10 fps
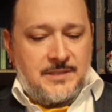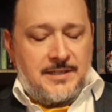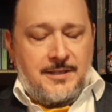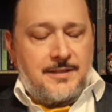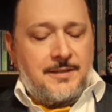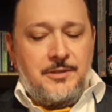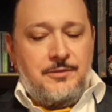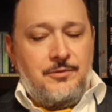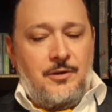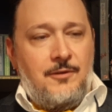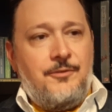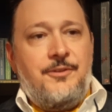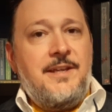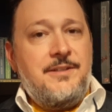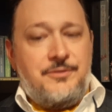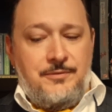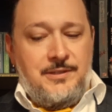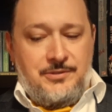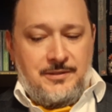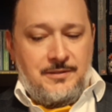I taught them to do awful things to
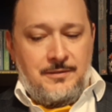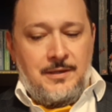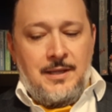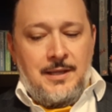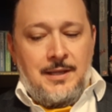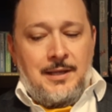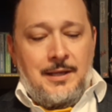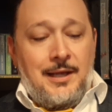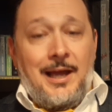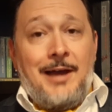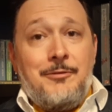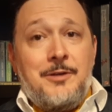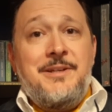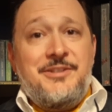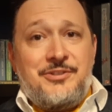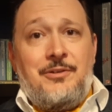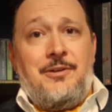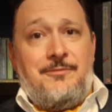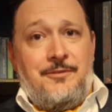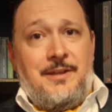each other. I want to be
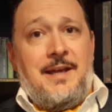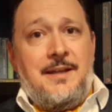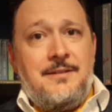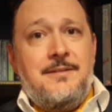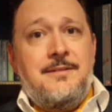sorry for that.